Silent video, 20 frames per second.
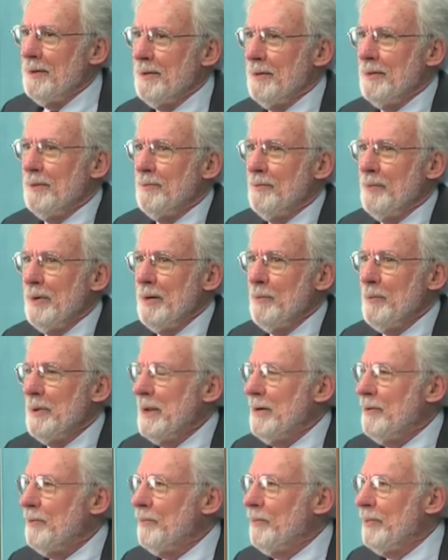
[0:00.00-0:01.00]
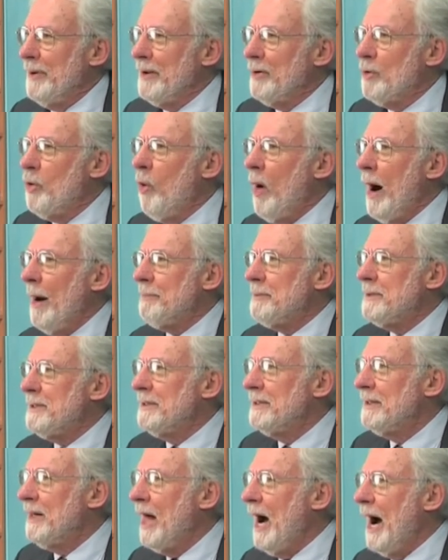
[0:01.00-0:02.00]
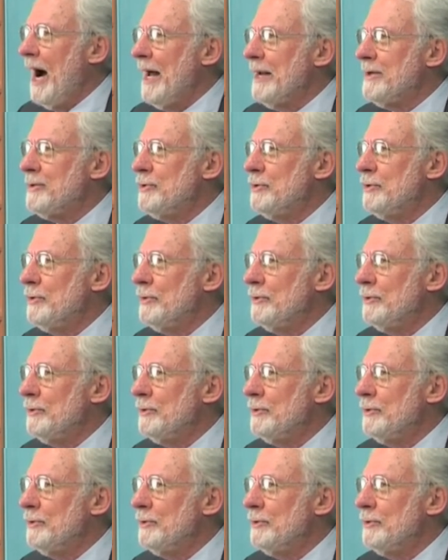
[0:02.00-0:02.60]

we, we, we co opt God to